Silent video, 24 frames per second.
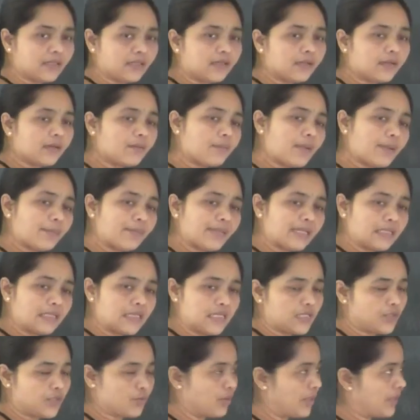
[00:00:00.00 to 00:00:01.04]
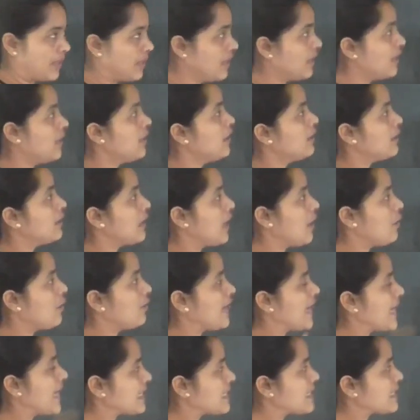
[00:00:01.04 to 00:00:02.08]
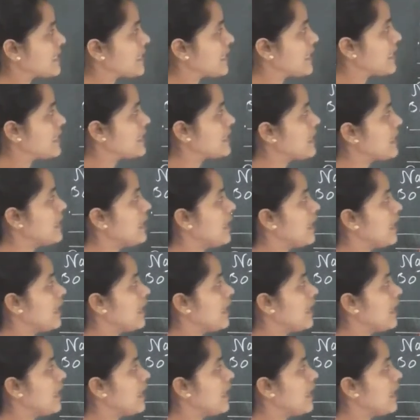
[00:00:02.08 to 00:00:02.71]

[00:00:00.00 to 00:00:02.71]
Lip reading: Remember this one. Now next is,